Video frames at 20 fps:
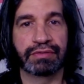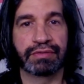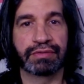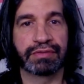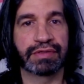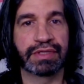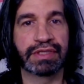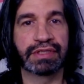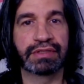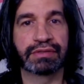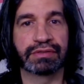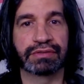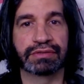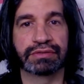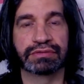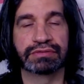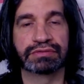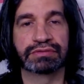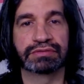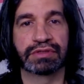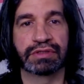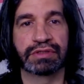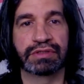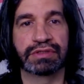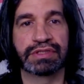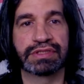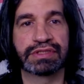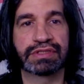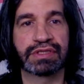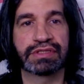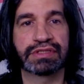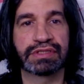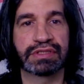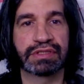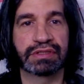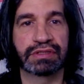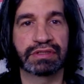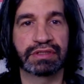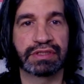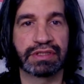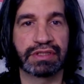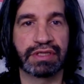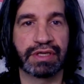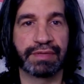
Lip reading: thinker discussing the